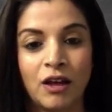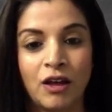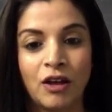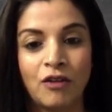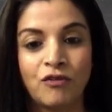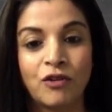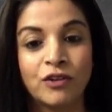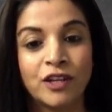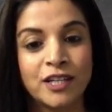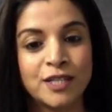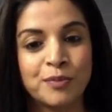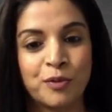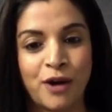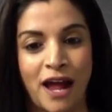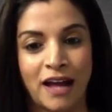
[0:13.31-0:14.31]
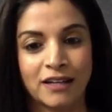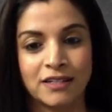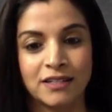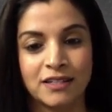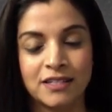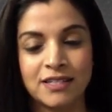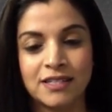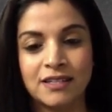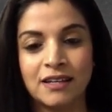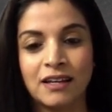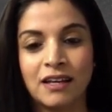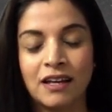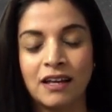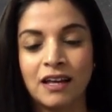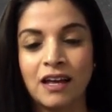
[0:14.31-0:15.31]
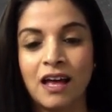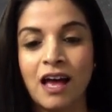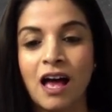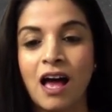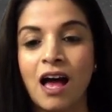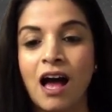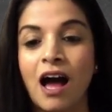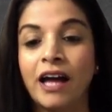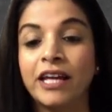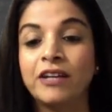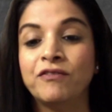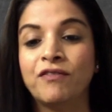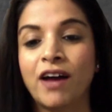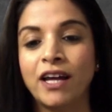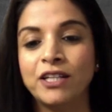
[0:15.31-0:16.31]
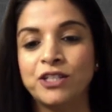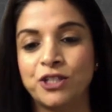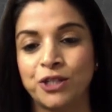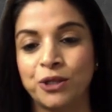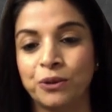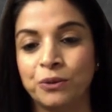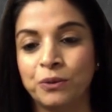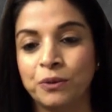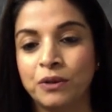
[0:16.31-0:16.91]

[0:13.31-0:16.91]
For this practice, I invite you